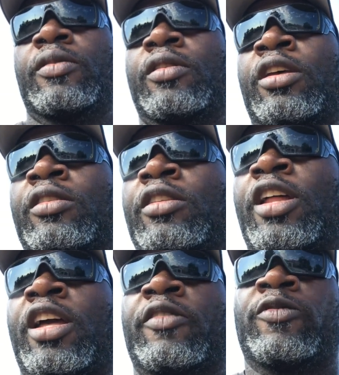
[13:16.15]

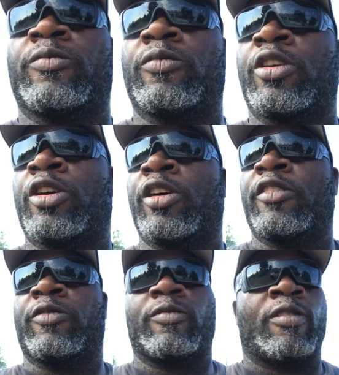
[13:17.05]

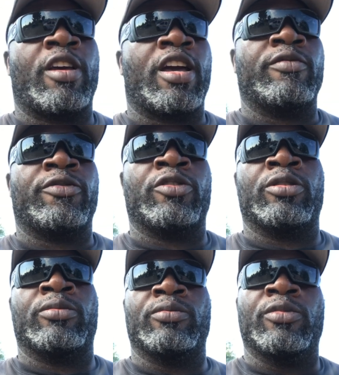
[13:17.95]
I've gotten
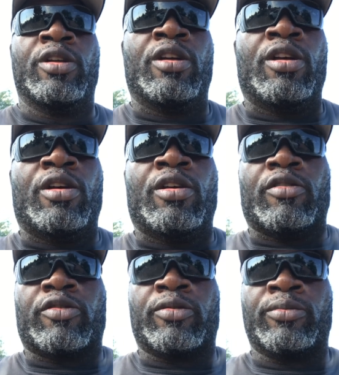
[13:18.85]
from
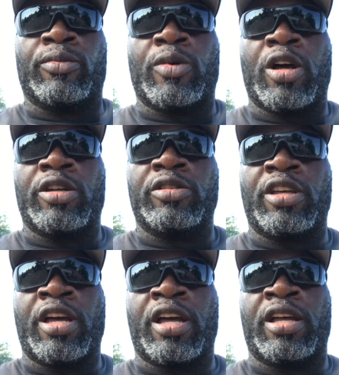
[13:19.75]
all you
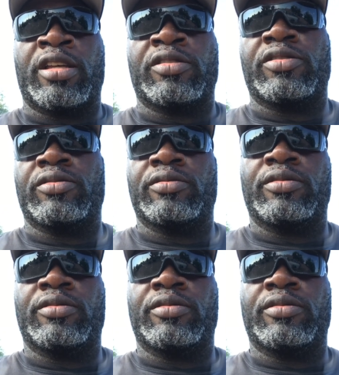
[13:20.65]
guys